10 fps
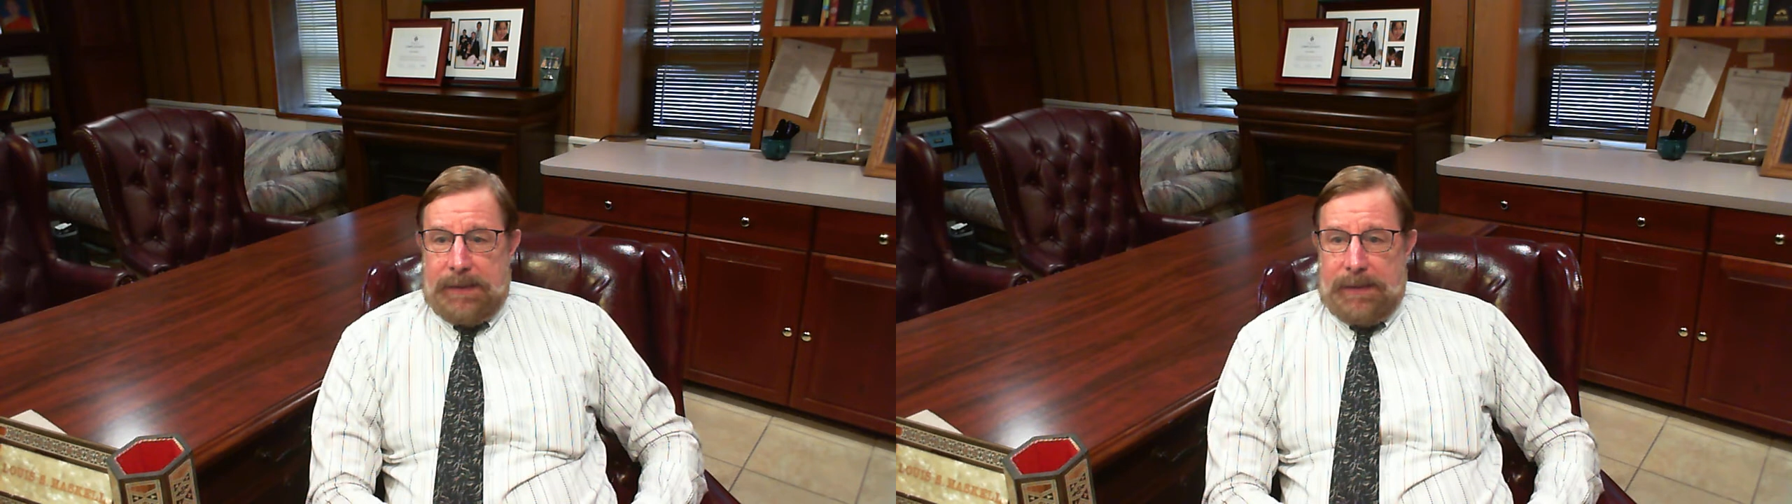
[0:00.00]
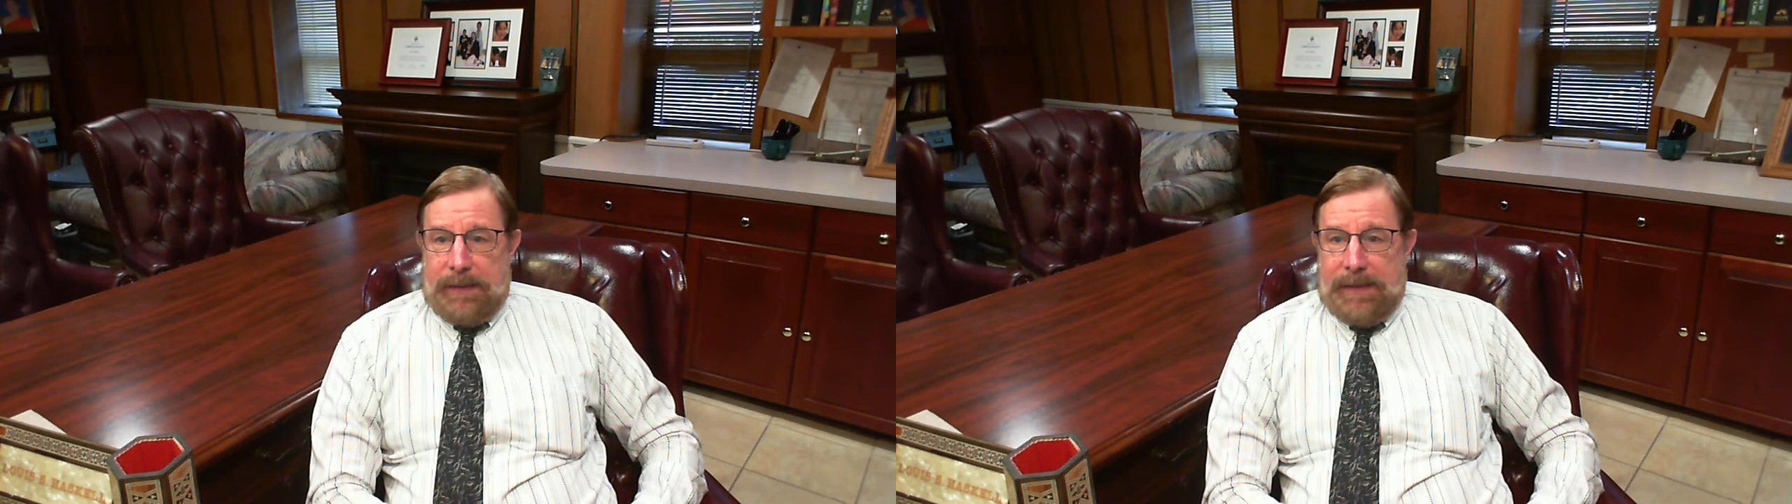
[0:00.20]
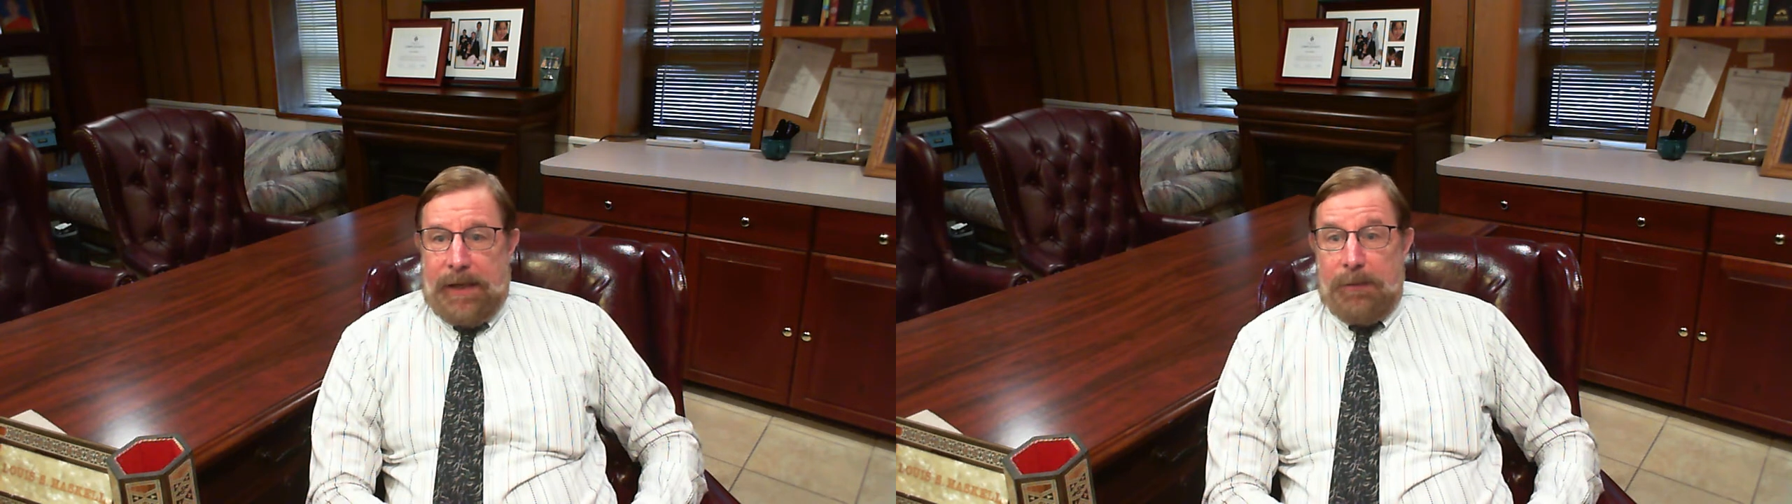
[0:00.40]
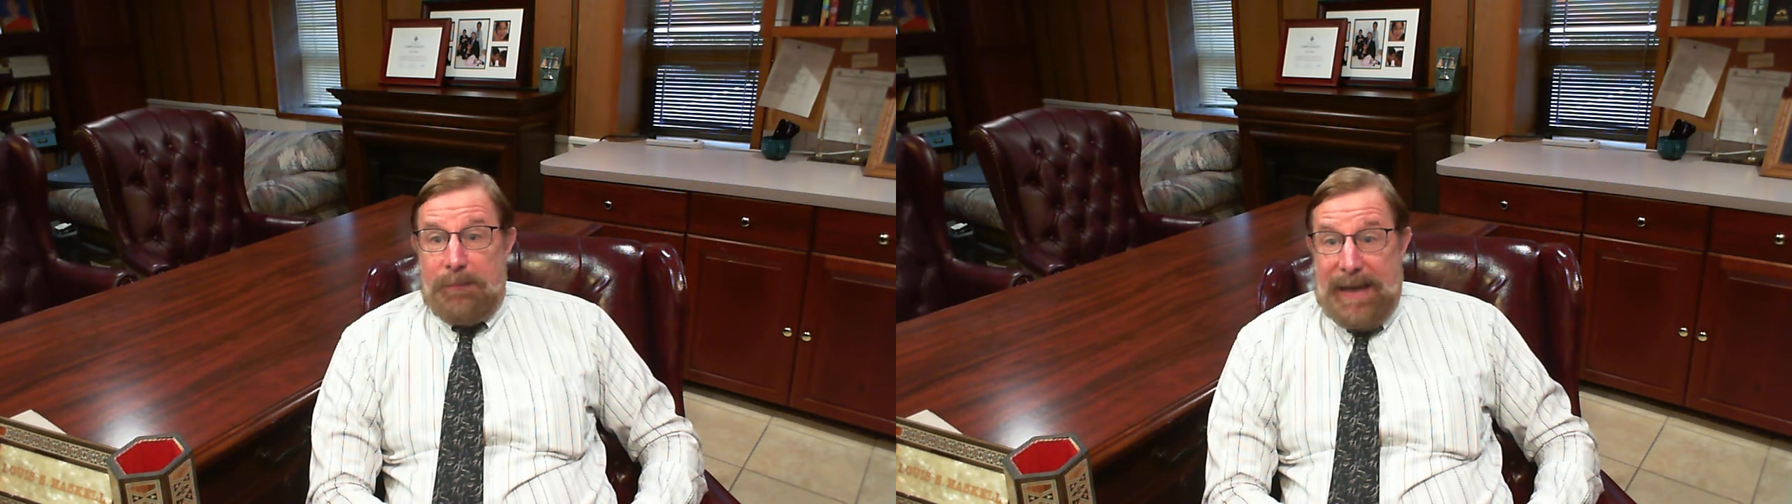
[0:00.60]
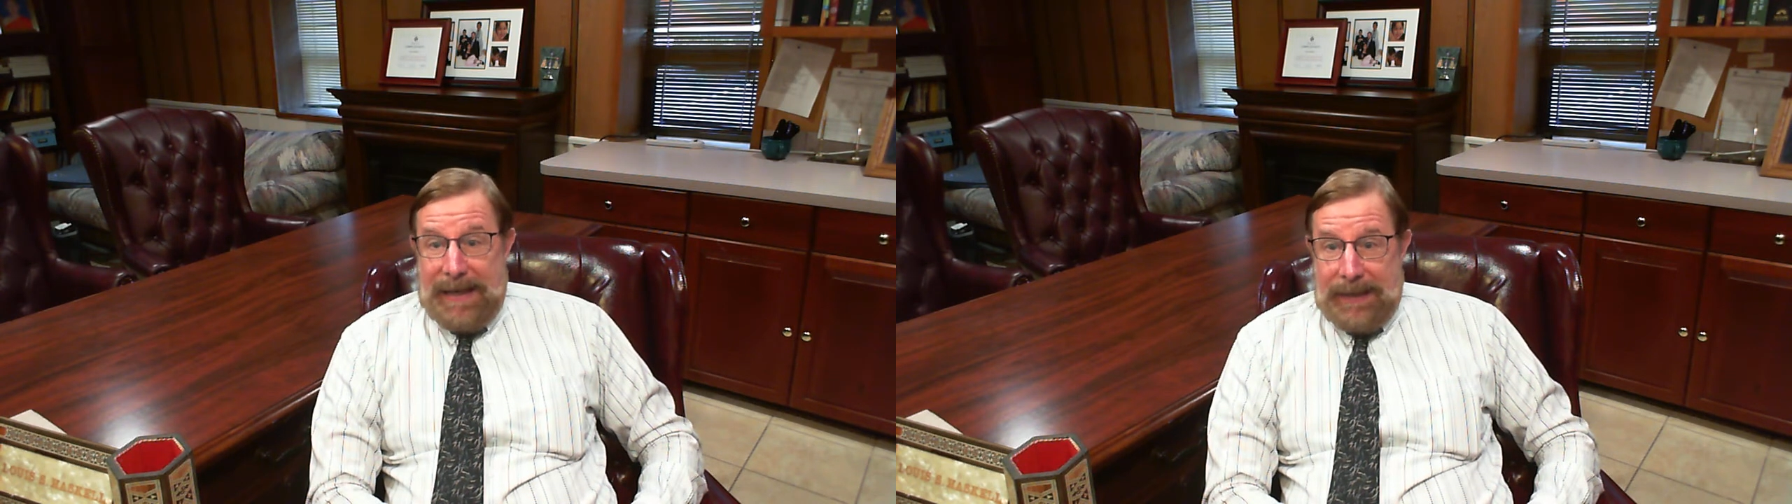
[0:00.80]
that are
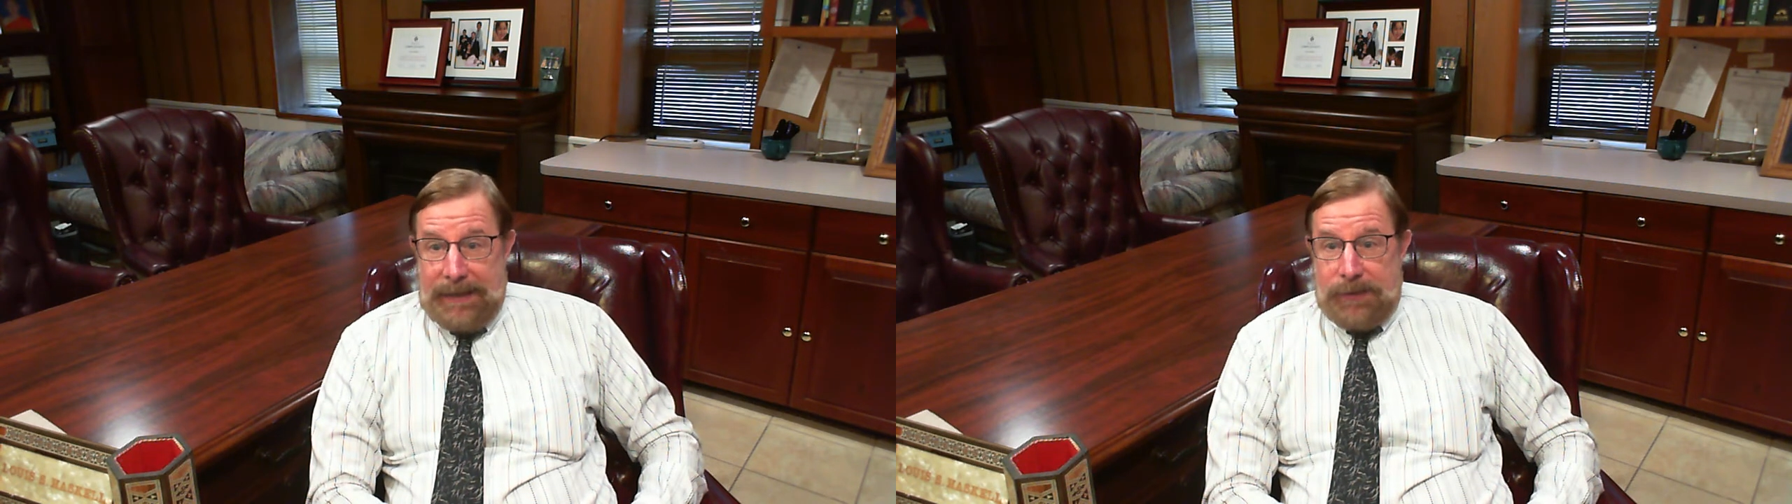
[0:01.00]
made